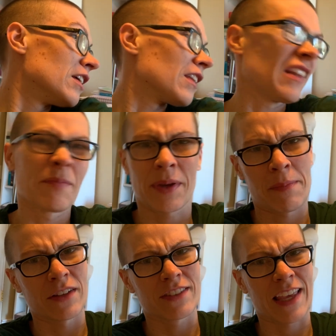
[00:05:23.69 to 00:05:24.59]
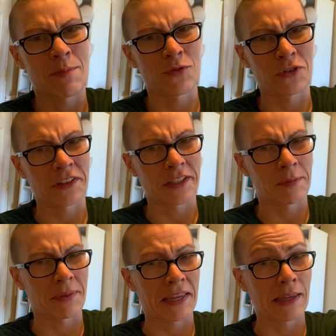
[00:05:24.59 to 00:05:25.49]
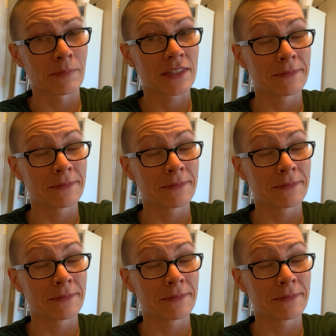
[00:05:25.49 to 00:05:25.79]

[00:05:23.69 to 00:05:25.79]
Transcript: the Olympic Mountains came before the Olympic Games.